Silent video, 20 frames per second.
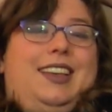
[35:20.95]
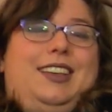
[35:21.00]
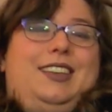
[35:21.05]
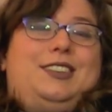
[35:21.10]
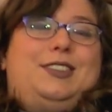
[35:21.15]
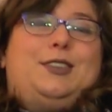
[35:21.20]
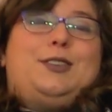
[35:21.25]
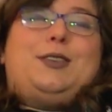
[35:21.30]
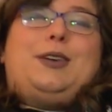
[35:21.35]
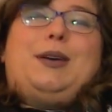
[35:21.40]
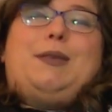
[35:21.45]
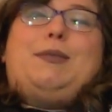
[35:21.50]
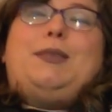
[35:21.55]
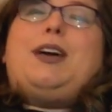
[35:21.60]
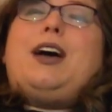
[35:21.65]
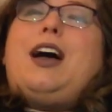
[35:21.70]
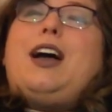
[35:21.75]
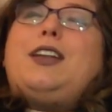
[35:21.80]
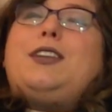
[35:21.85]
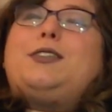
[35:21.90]
So I'm
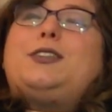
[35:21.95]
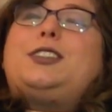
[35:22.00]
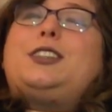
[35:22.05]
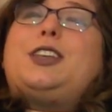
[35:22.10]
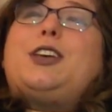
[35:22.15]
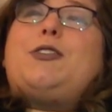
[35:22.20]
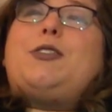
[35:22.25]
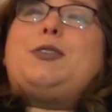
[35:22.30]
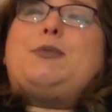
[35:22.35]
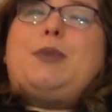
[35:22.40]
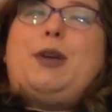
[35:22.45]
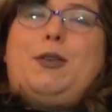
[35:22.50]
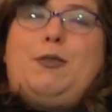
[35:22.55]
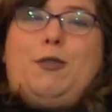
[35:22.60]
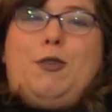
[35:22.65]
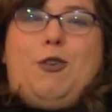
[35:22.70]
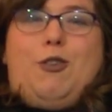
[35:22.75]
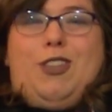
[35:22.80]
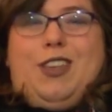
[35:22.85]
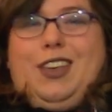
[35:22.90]
kind of slowing my
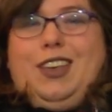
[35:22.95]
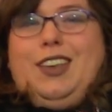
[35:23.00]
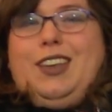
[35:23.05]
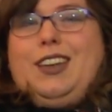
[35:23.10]
roll on